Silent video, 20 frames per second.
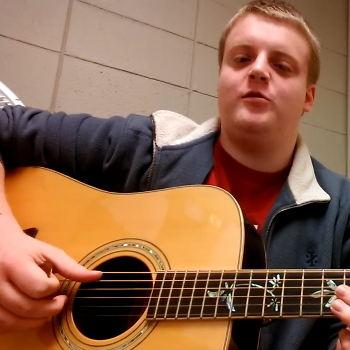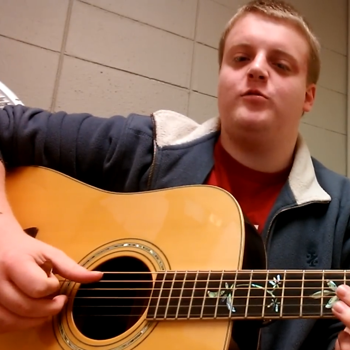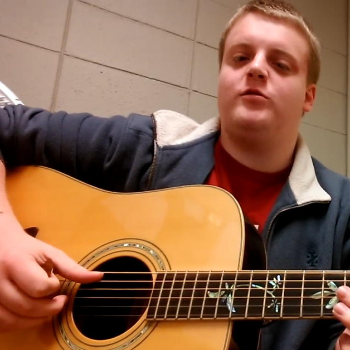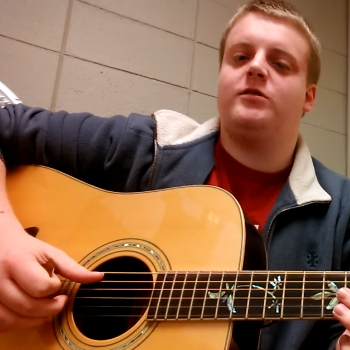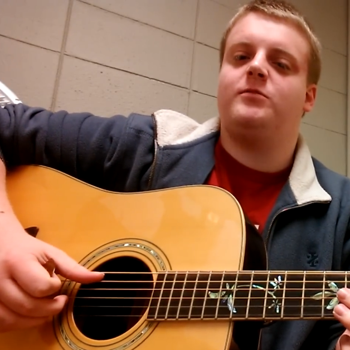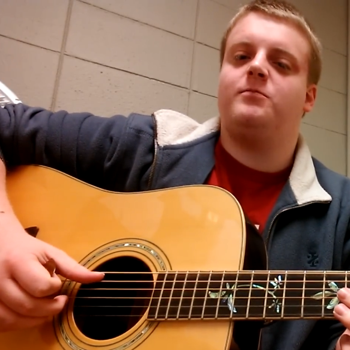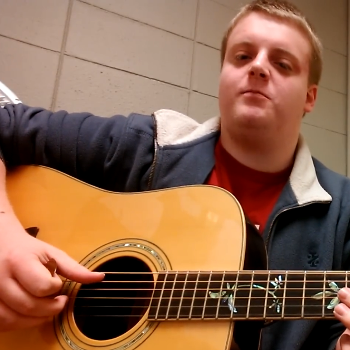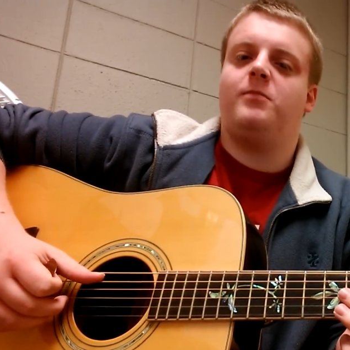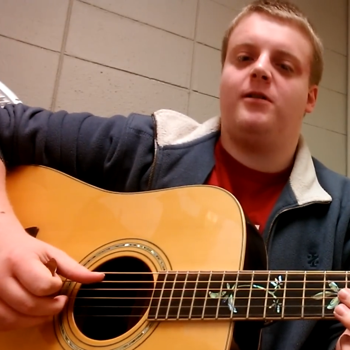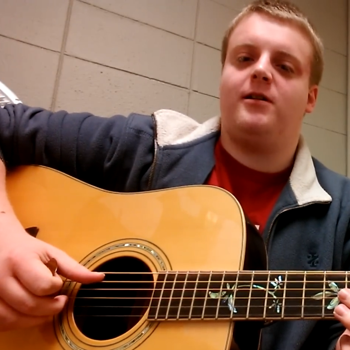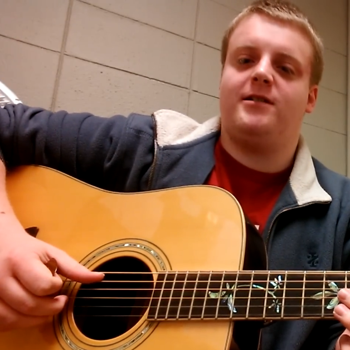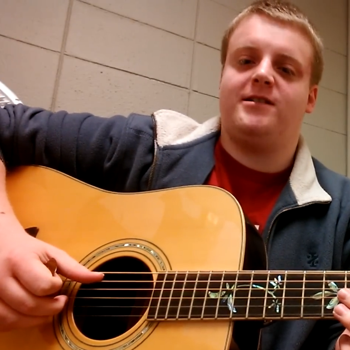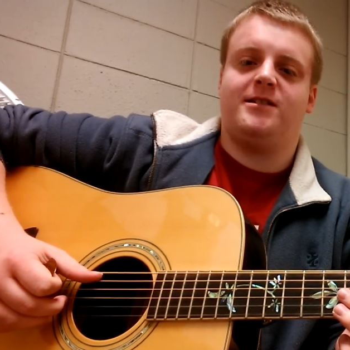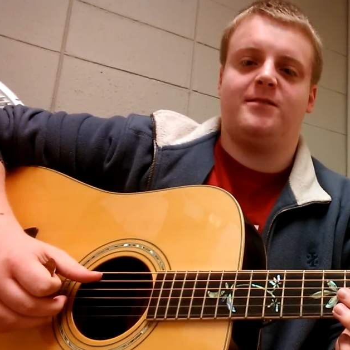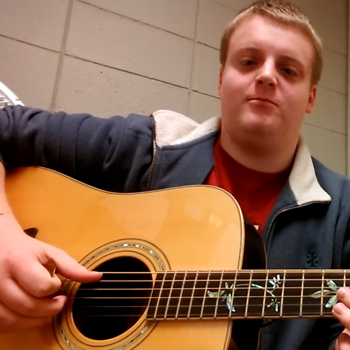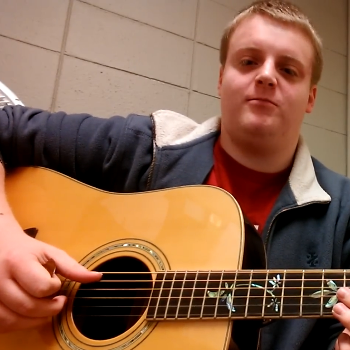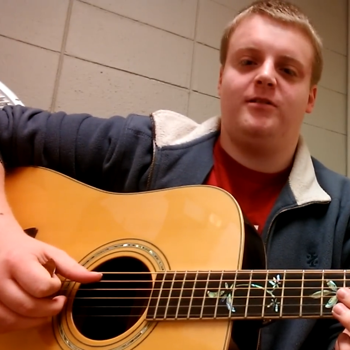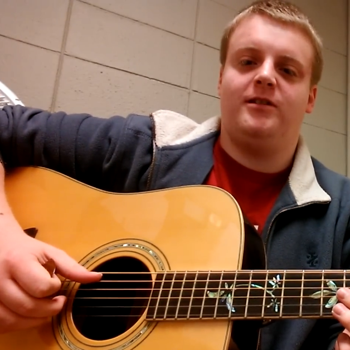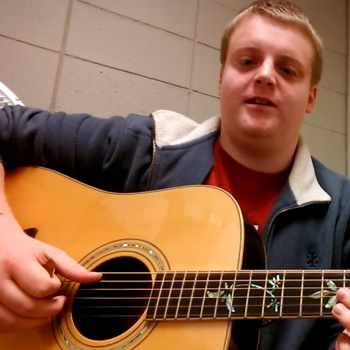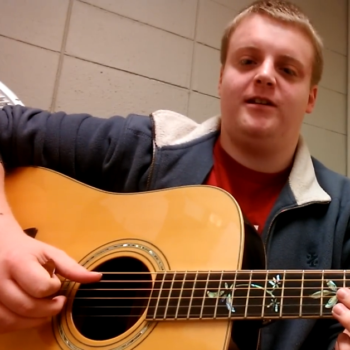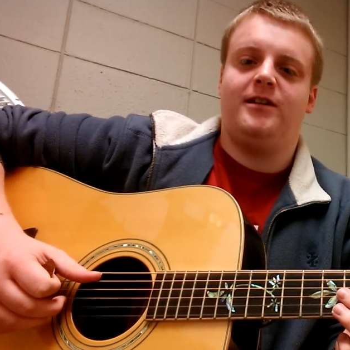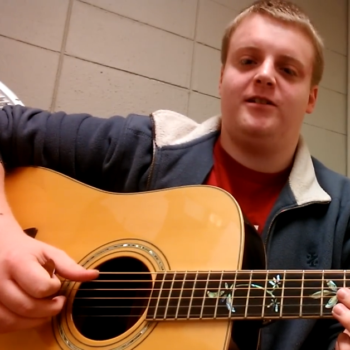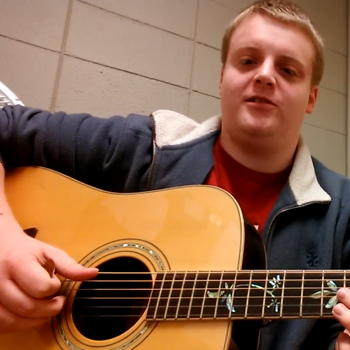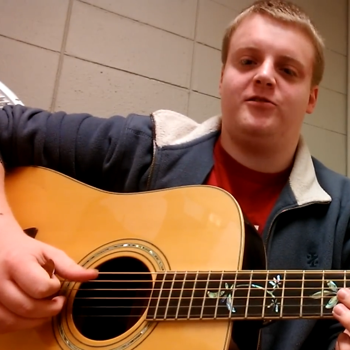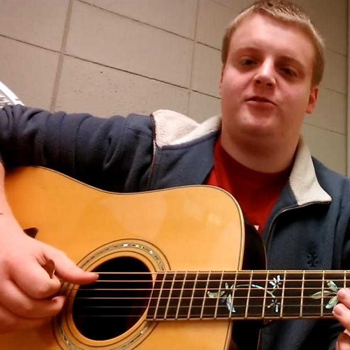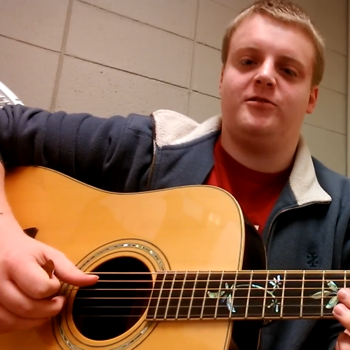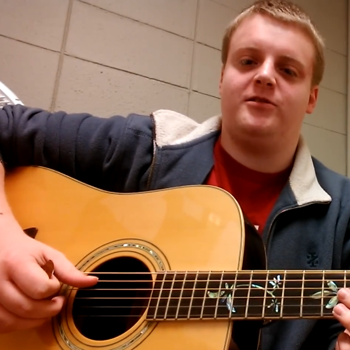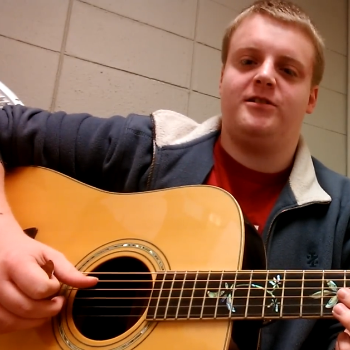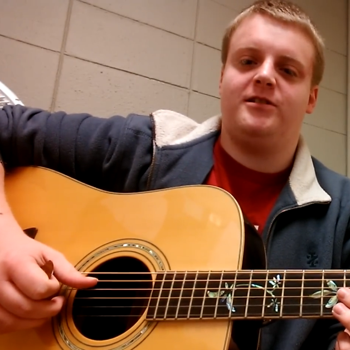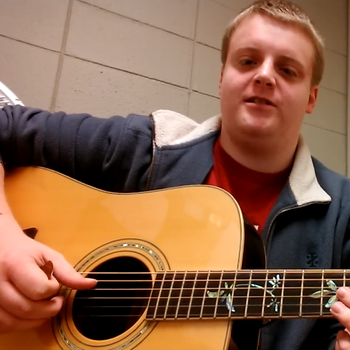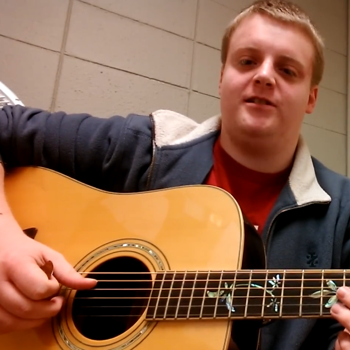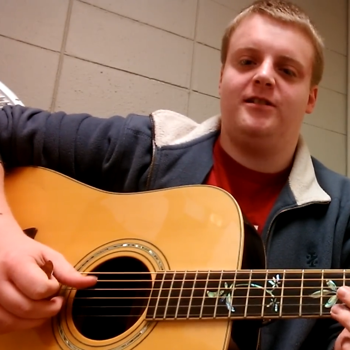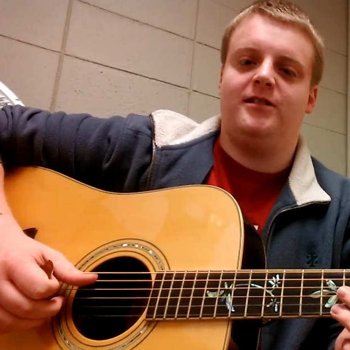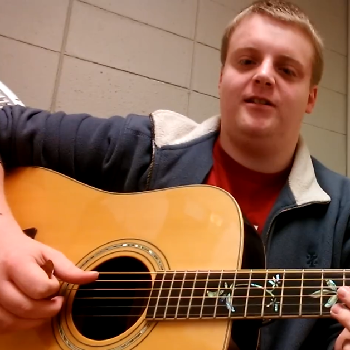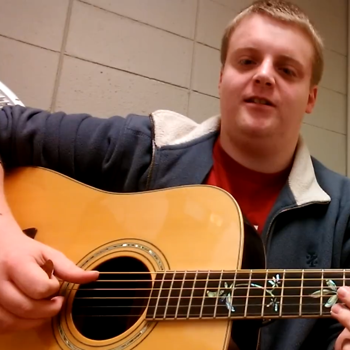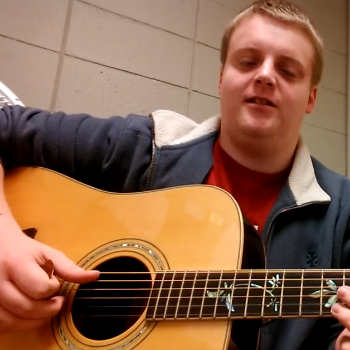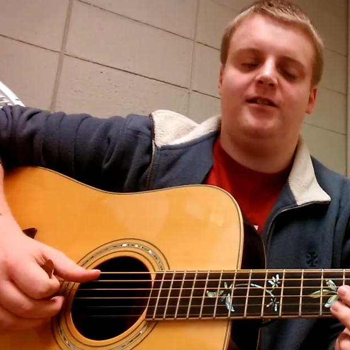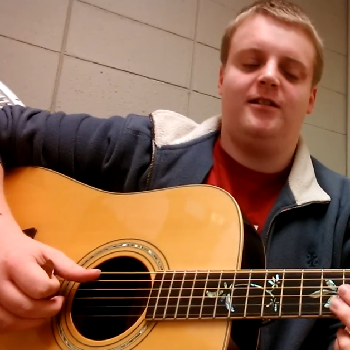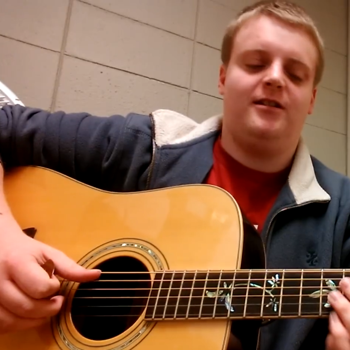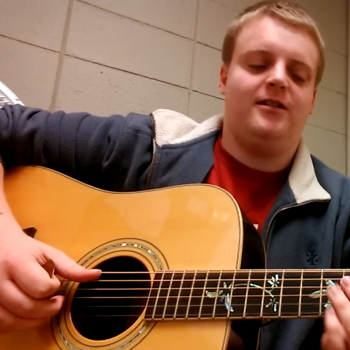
who is possibly interested.